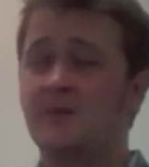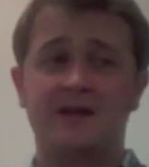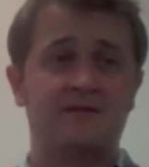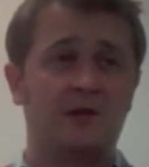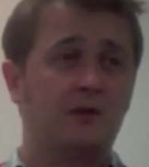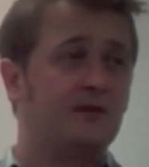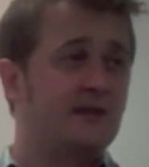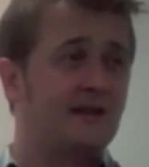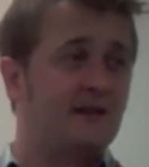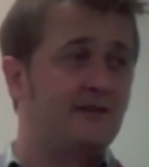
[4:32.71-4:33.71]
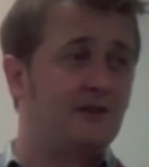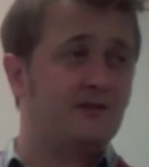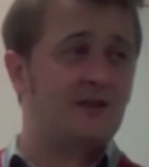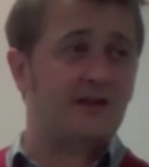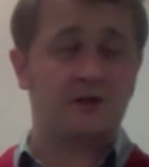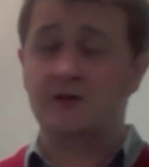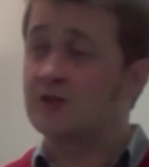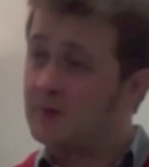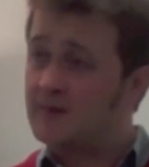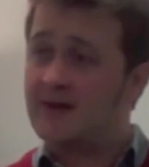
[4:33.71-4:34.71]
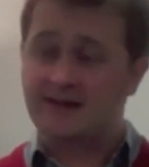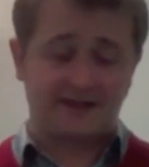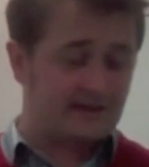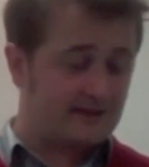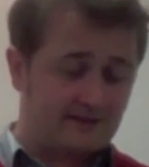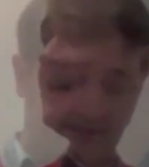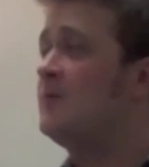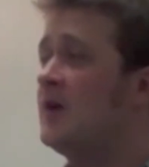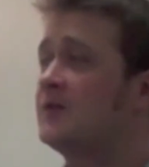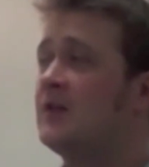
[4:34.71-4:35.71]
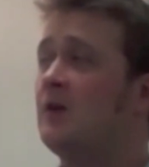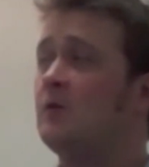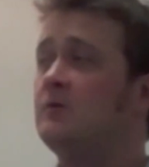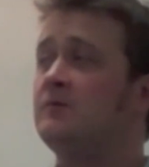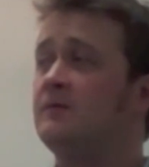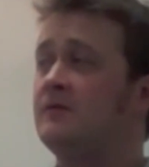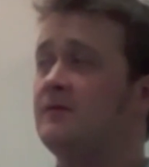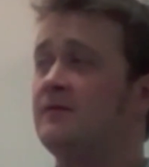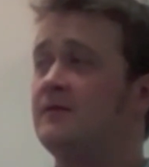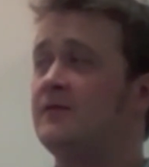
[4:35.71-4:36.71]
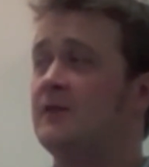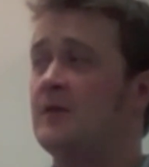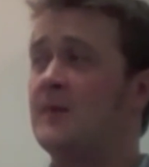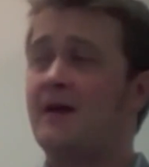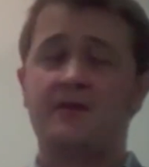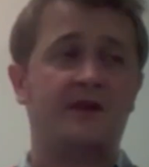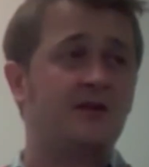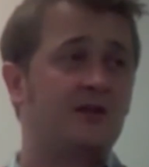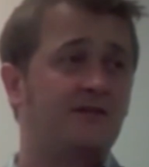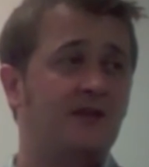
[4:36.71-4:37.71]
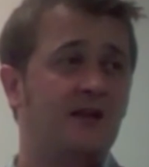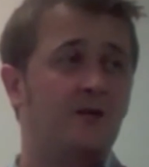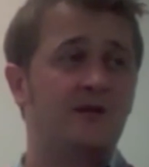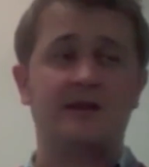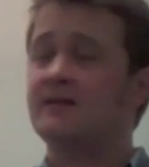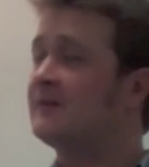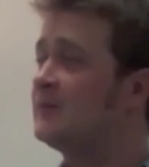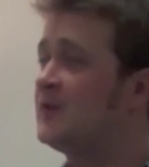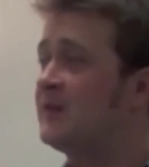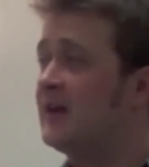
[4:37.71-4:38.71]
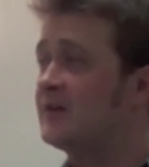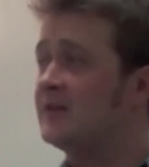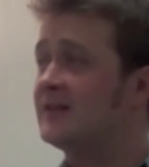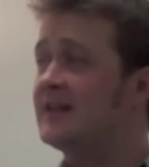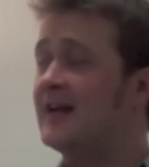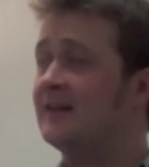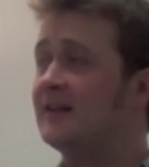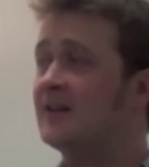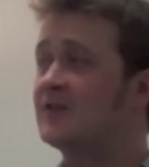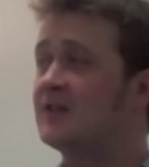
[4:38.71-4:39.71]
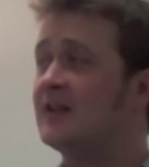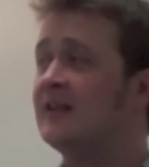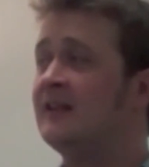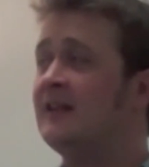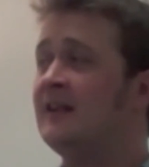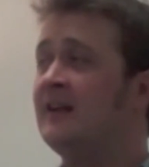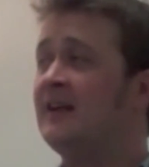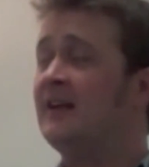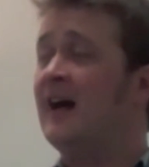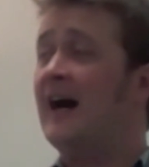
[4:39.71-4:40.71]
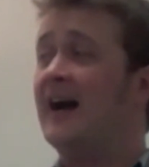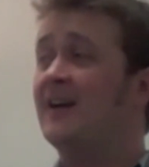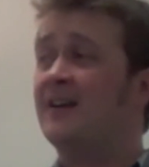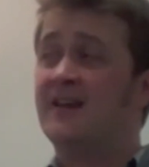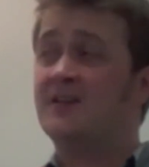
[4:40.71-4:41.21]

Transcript: be involved in that level of technology with a magazine. And we also do the Bath Fringe every year. We did it 2010 and last year, and